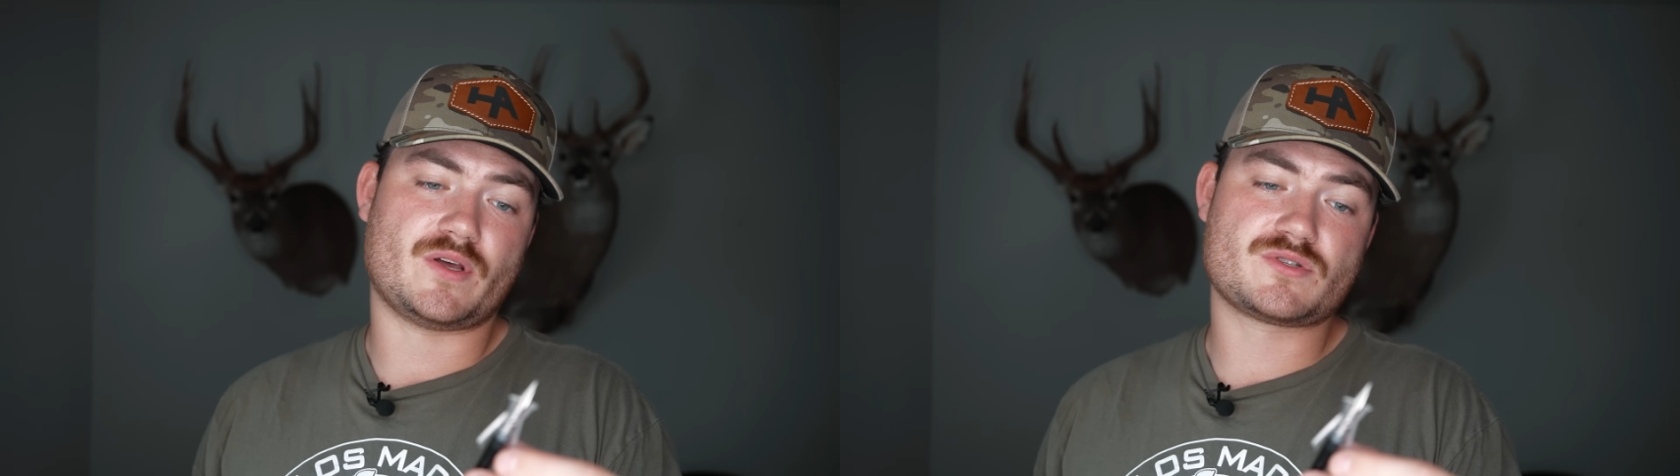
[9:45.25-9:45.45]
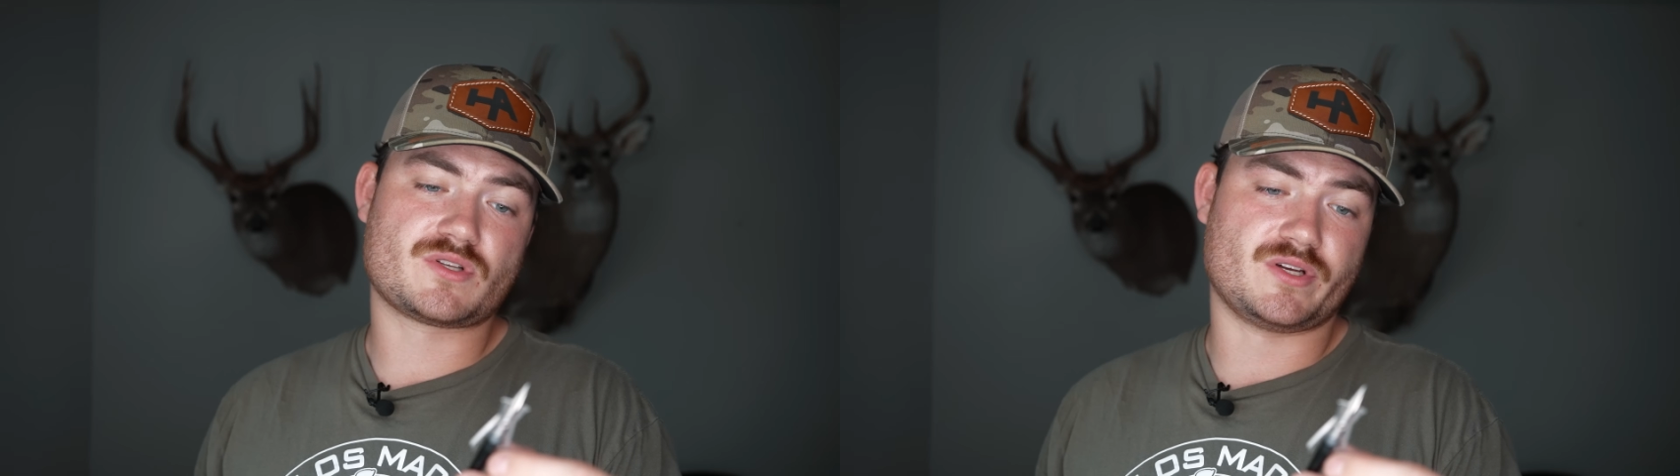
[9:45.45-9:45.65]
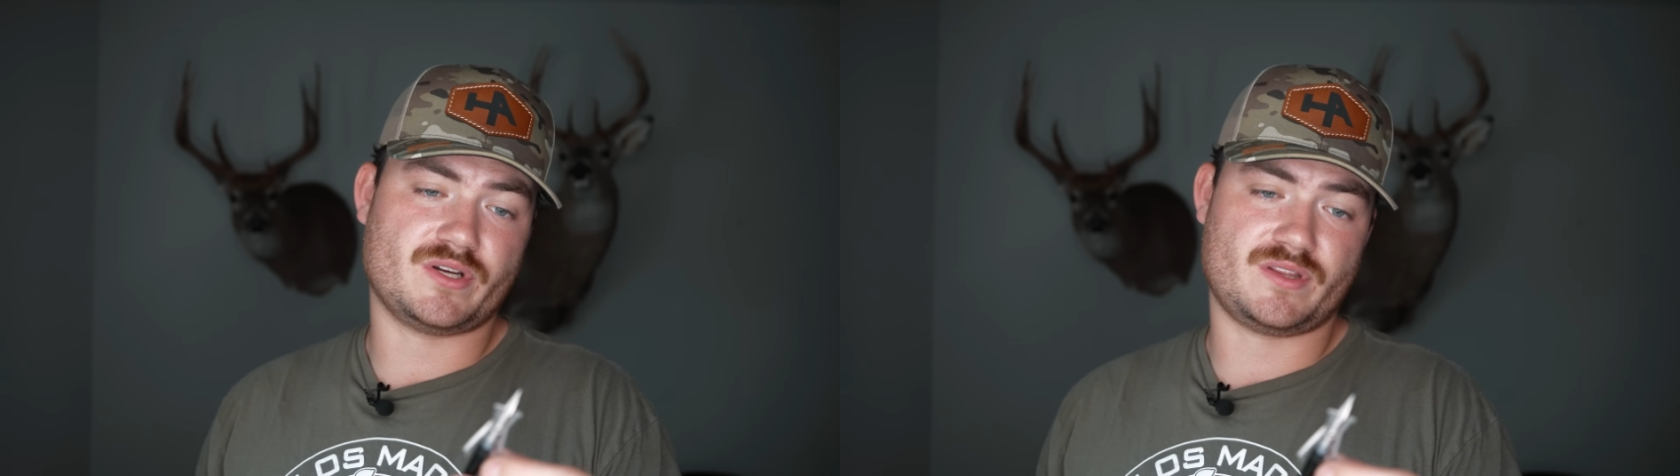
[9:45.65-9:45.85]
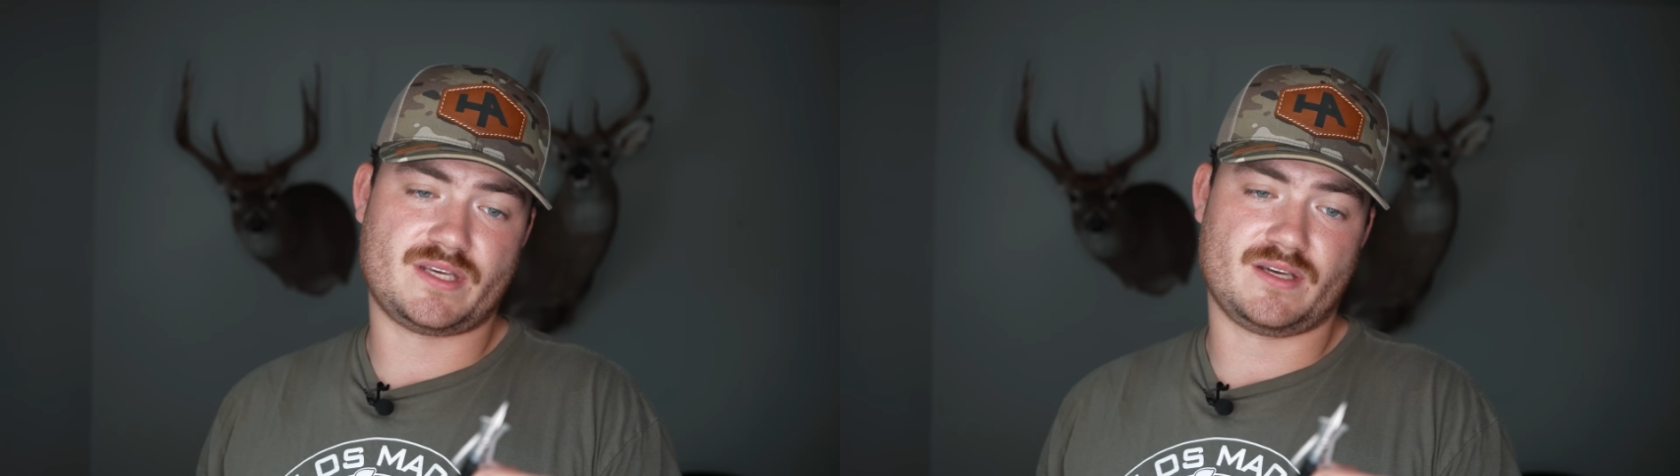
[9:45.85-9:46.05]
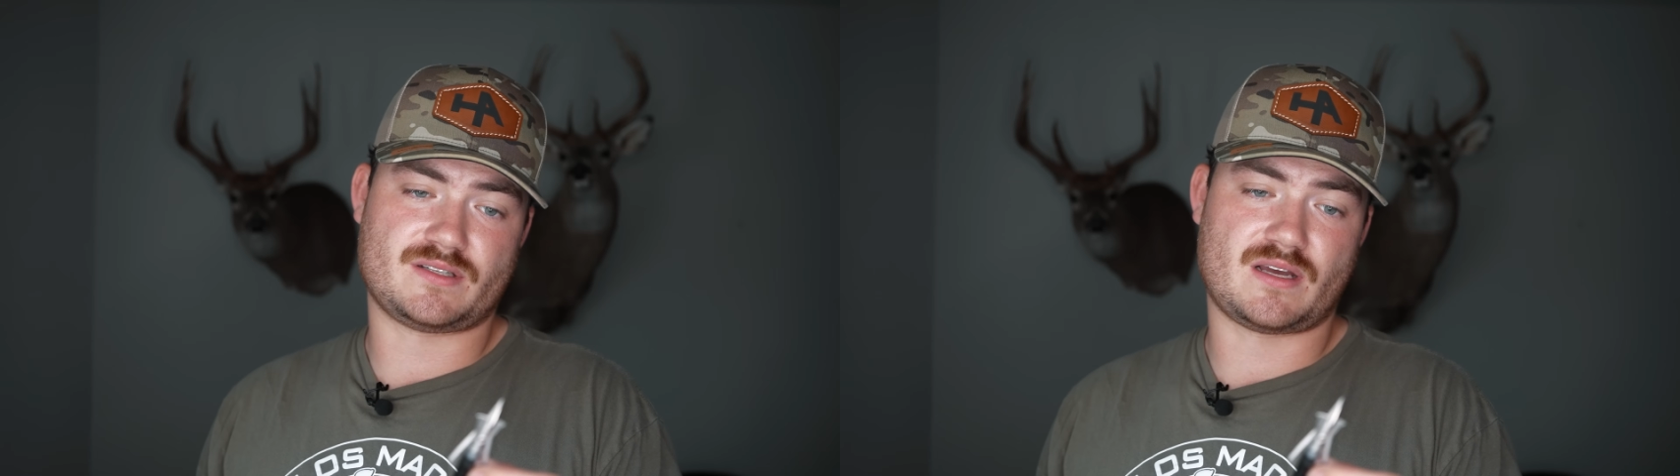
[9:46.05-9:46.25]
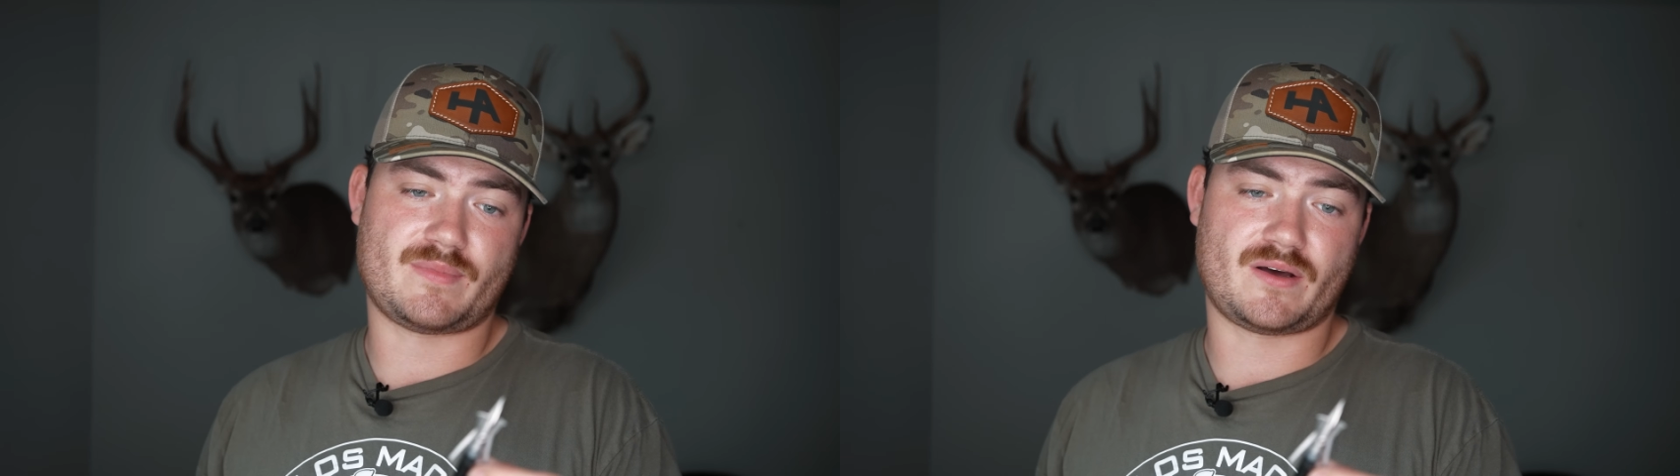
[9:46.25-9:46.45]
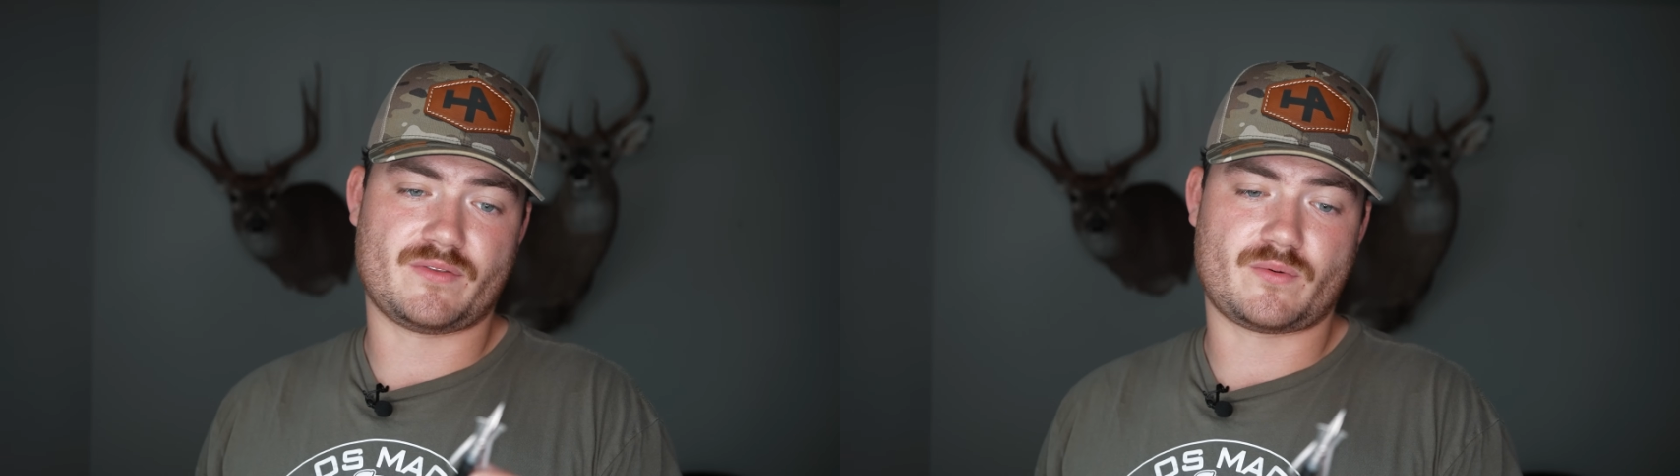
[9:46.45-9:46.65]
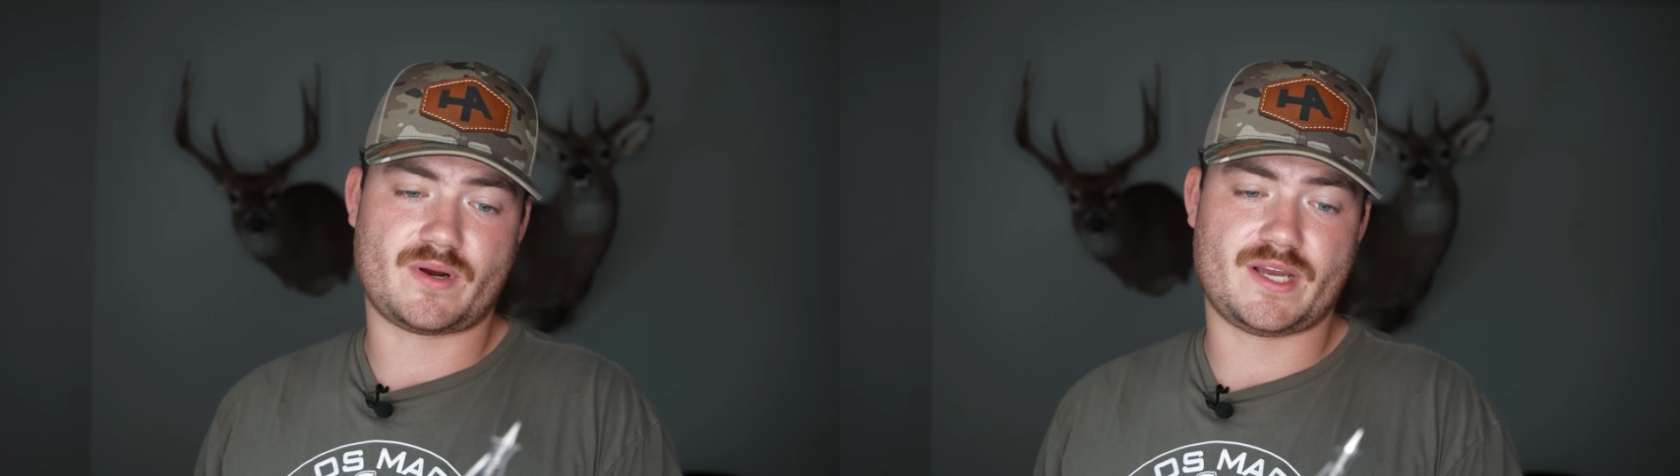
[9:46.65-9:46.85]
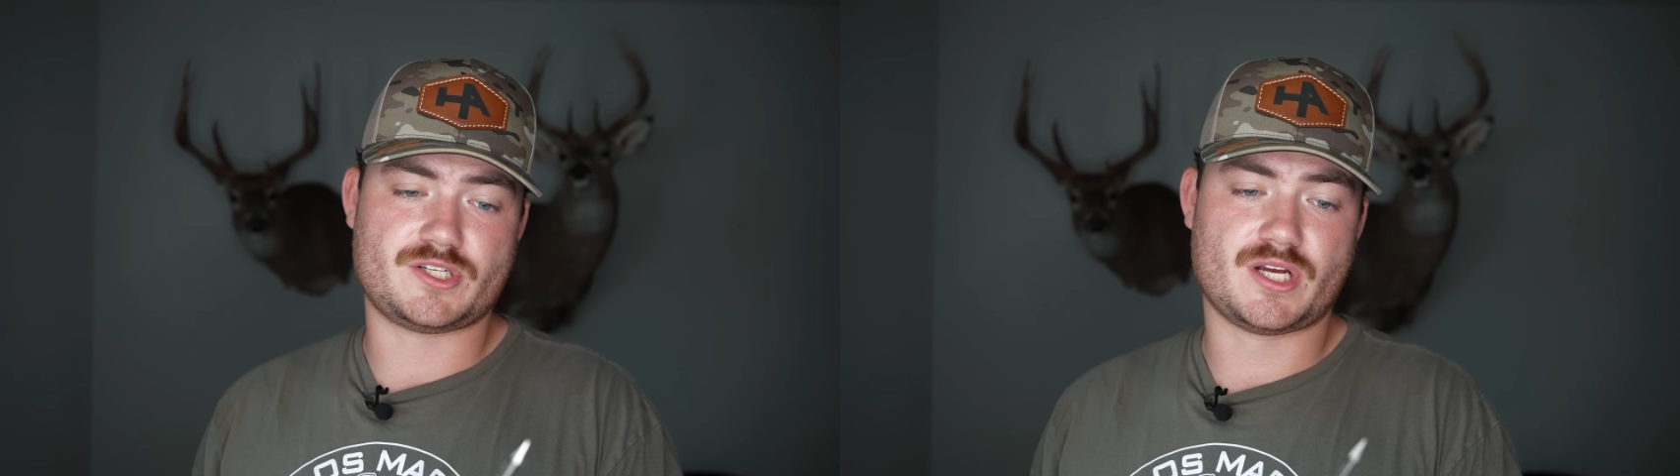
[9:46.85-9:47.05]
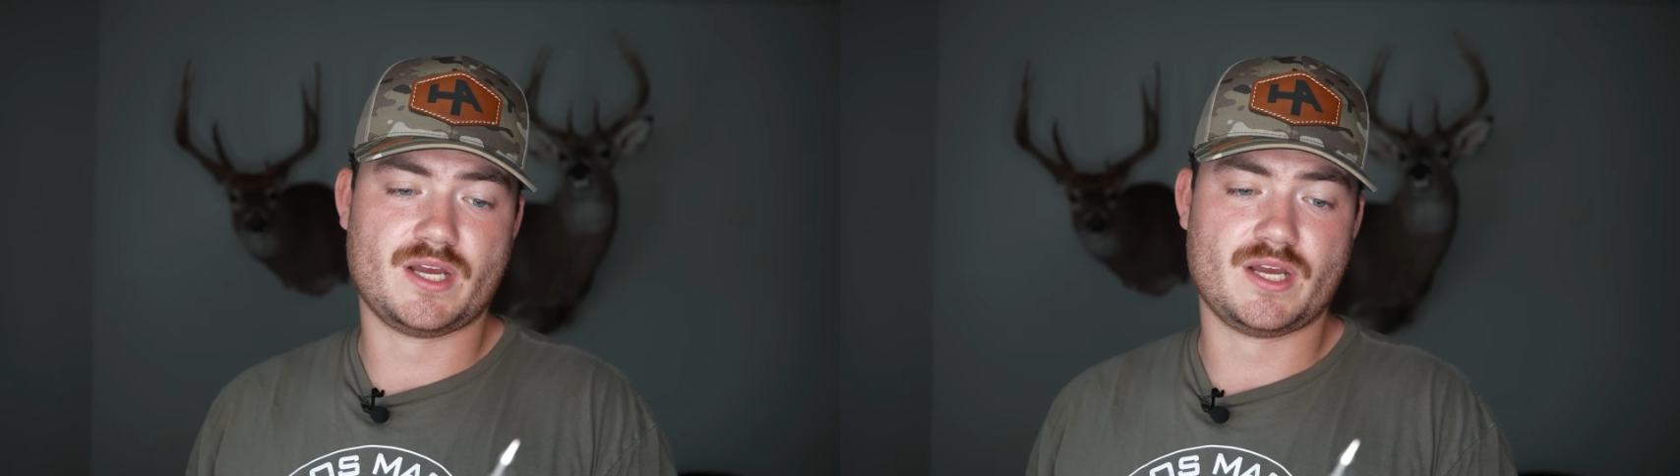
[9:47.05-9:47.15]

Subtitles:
those are the good things about the Rage.